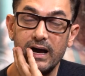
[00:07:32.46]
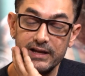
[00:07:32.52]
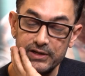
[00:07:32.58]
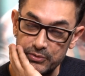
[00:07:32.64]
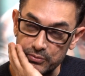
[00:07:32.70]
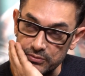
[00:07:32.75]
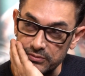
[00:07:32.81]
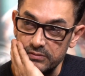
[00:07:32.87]
I
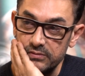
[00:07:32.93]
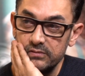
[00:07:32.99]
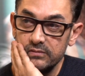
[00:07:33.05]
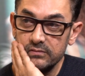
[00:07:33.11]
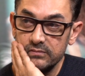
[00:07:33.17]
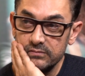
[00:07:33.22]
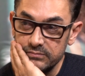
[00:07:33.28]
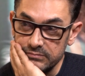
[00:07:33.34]
do.
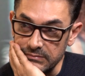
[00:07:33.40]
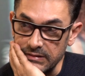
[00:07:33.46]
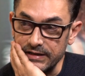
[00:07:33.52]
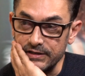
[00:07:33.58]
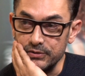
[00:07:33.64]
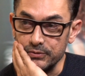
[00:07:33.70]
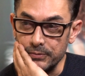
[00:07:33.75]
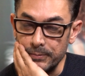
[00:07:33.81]

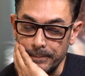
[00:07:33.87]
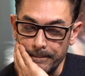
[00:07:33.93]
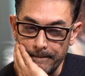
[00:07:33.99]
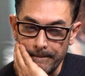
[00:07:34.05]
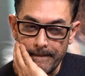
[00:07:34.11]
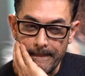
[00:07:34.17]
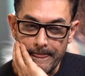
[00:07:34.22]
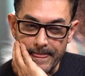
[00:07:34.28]

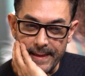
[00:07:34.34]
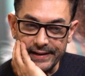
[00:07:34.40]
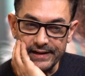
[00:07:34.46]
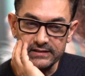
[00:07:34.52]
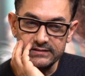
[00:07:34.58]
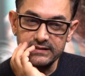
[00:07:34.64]
And I